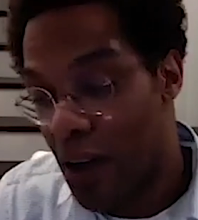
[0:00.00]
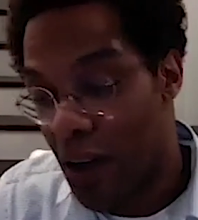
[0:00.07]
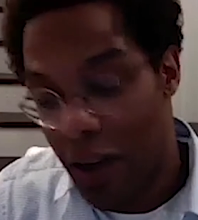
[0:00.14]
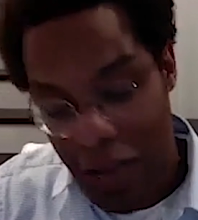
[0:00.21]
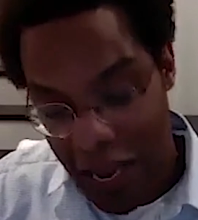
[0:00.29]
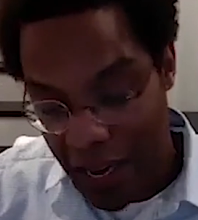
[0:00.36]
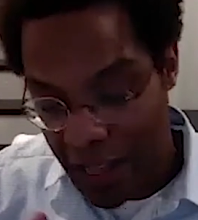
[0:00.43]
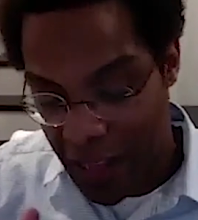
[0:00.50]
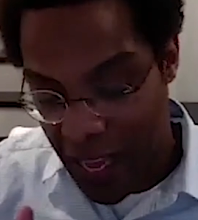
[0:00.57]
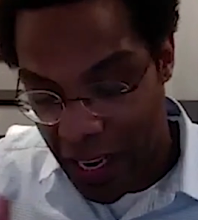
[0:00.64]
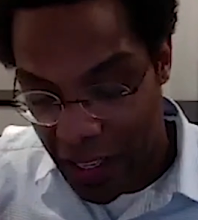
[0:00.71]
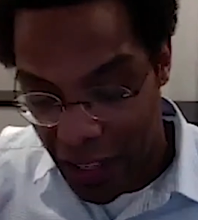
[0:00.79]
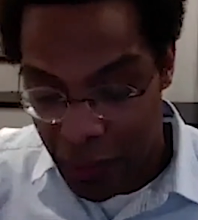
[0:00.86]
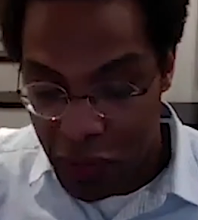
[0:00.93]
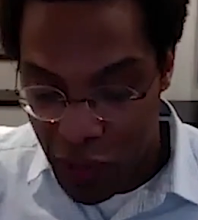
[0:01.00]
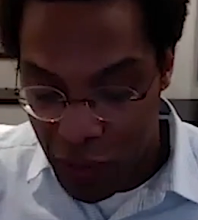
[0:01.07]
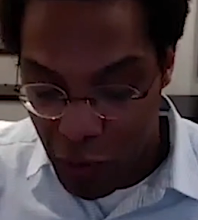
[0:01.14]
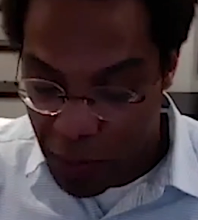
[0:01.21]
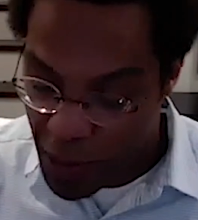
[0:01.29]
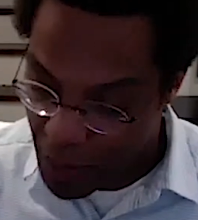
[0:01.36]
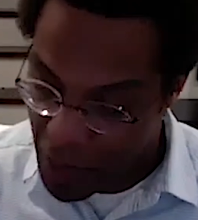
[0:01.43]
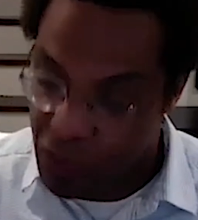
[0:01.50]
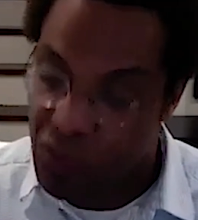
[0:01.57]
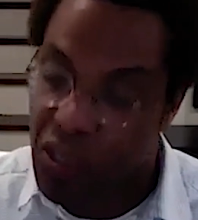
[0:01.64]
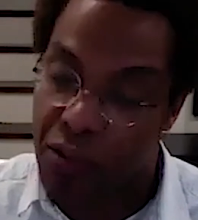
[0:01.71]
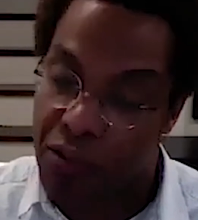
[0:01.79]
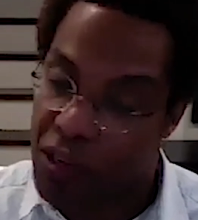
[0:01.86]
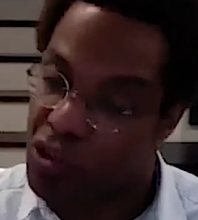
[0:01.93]
any lump sum or payment
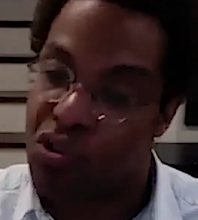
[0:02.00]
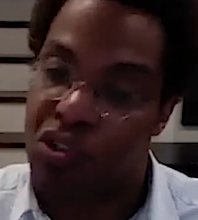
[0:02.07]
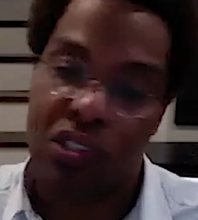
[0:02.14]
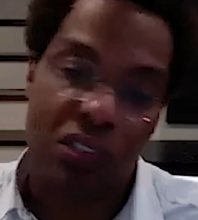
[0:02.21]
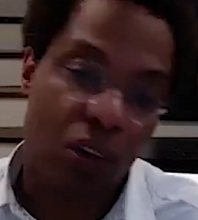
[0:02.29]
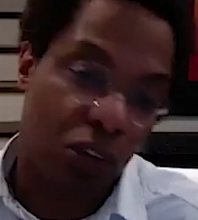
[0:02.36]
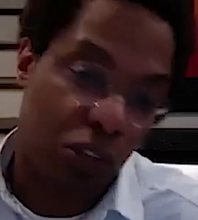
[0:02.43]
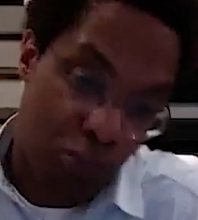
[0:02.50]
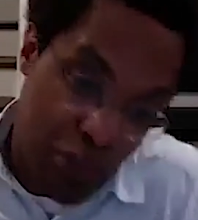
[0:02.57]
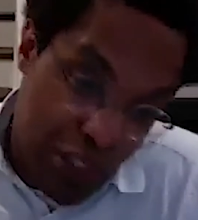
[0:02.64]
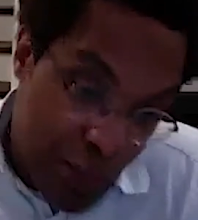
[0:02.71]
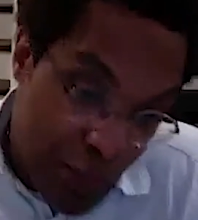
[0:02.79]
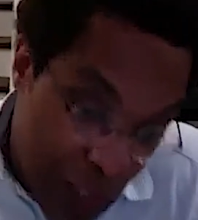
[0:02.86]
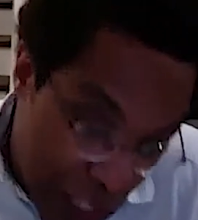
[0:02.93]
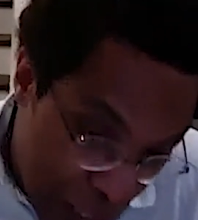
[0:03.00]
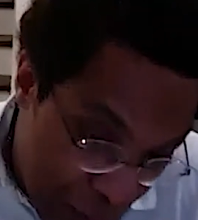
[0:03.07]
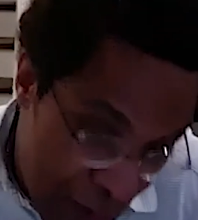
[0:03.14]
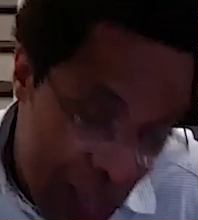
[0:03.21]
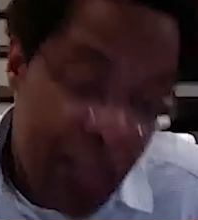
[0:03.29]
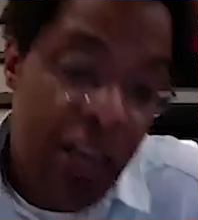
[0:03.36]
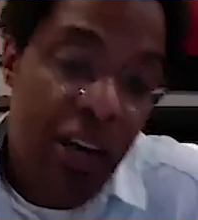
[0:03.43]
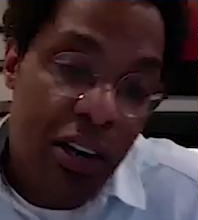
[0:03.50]
outside of interest is all to principal anyway.